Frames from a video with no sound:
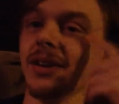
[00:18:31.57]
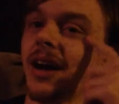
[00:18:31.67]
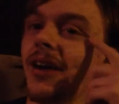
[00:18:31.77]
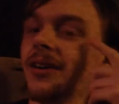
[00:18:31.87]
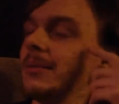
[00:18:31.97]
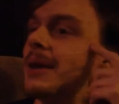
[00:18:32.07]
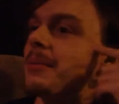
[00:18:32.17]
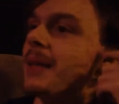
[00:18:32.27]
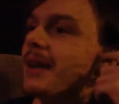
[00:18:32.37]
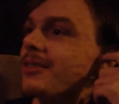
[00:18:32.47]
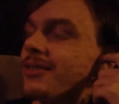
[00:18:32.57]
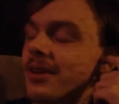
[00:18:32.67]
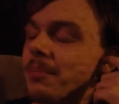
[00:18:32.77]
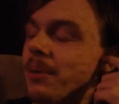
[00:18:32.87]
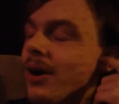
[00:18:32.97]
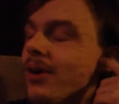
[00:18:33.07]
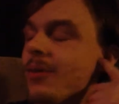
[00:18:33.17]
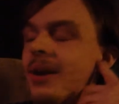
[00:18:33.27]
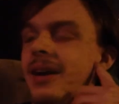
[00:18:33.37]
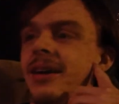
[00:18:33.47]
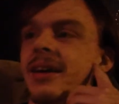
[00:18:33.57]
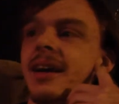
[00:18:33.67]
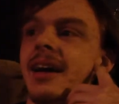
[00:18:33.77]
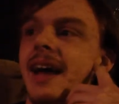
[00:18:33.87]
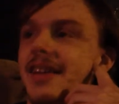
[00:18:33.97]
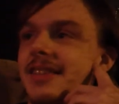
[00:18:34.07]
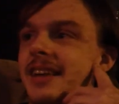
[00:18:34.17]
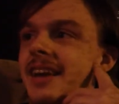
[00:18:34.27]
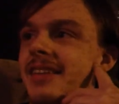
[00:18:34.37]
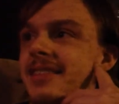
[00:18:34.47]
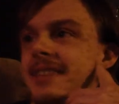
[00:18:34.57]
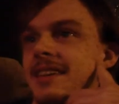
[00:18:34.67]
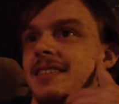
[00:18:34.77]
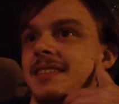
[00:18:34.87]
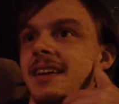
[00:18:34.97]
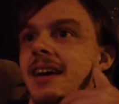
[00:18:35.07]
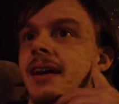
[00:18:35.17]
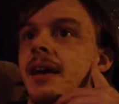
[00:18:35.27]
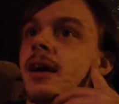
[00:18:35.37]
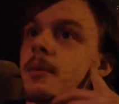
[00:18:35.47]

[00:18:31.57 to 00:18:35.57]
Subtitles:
You know how in Men in Black there's a part where Agent K says, Agent J,